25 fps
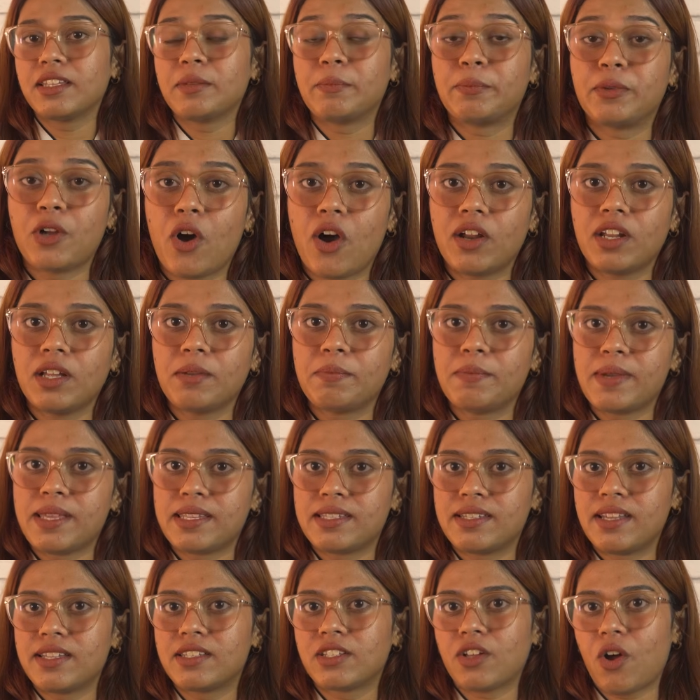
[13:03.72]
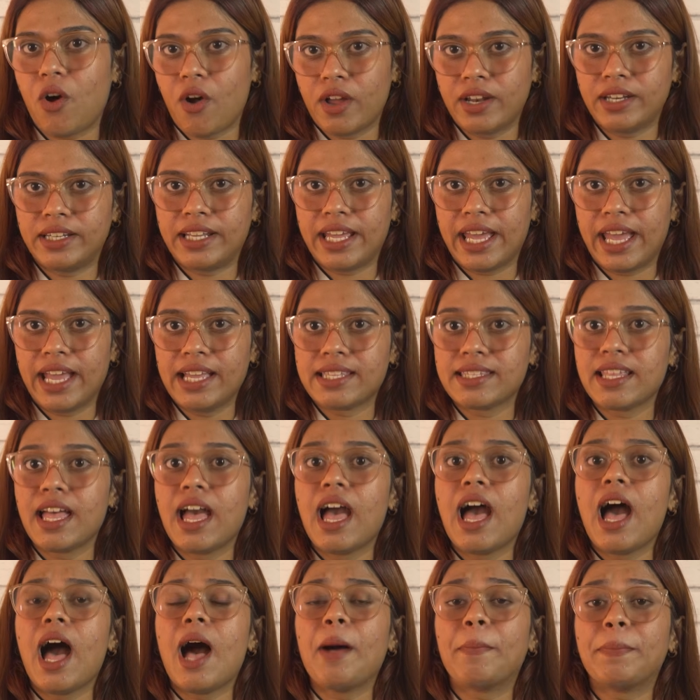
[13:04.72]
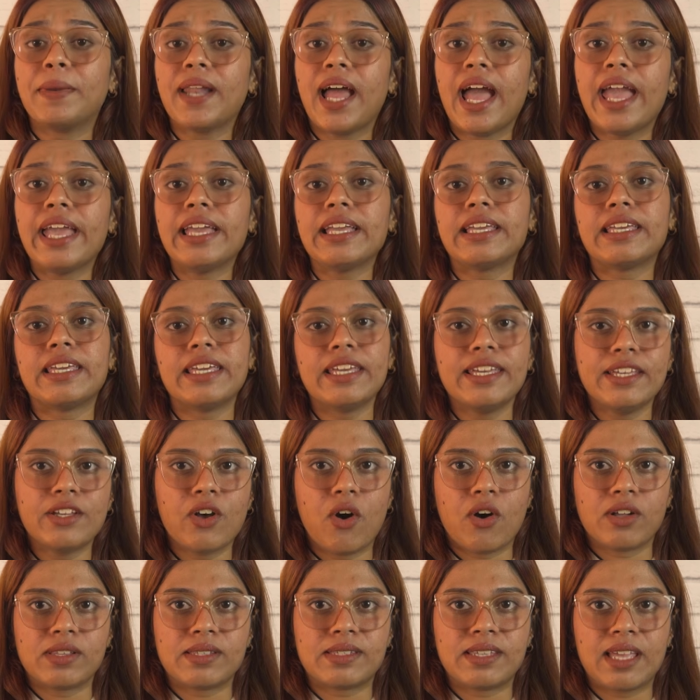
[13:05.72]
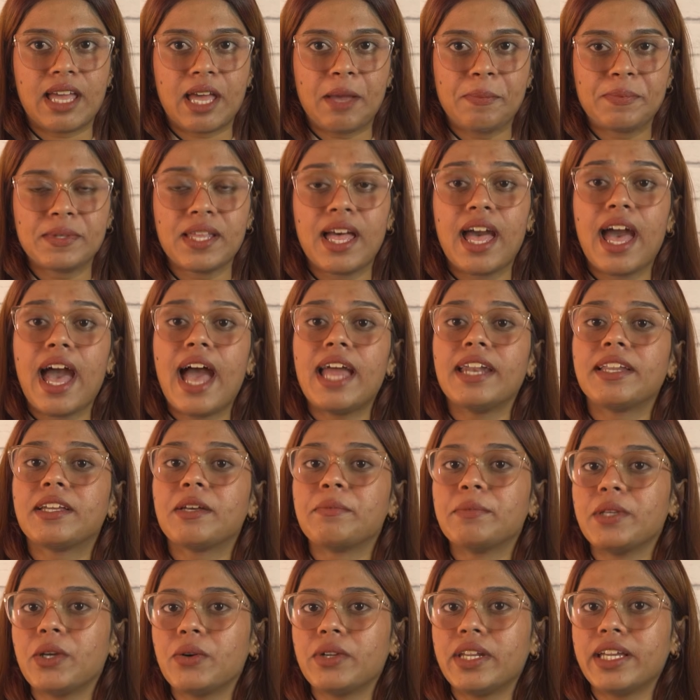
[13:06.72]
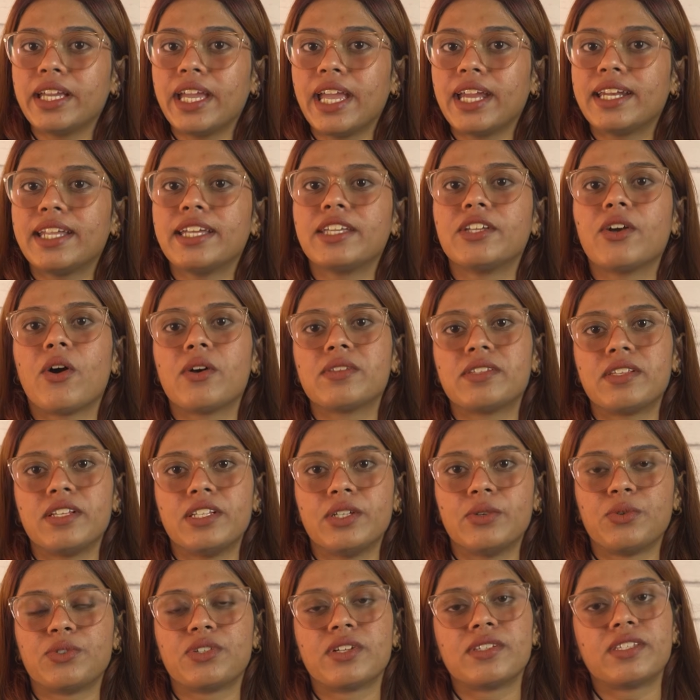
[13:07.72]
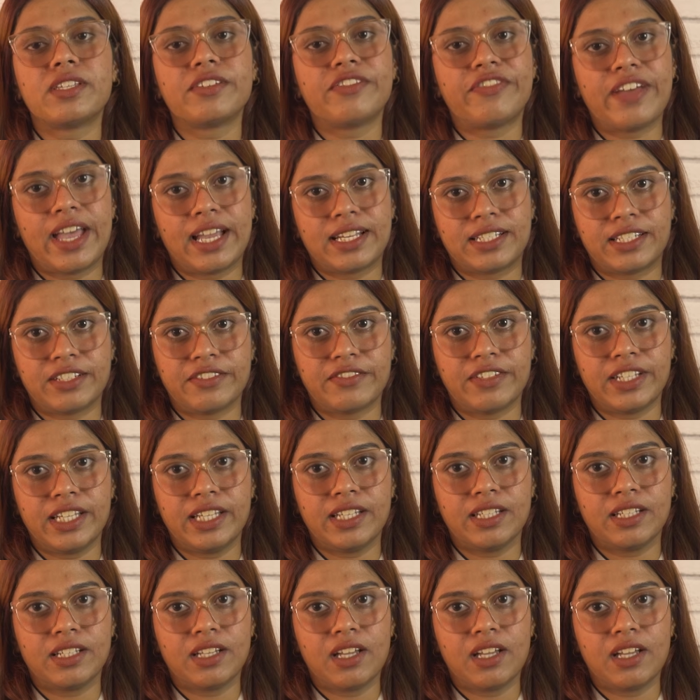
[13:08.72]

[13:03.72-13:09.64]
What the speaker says: the broader business context, applying key concepts, and communicating your solutions effectively.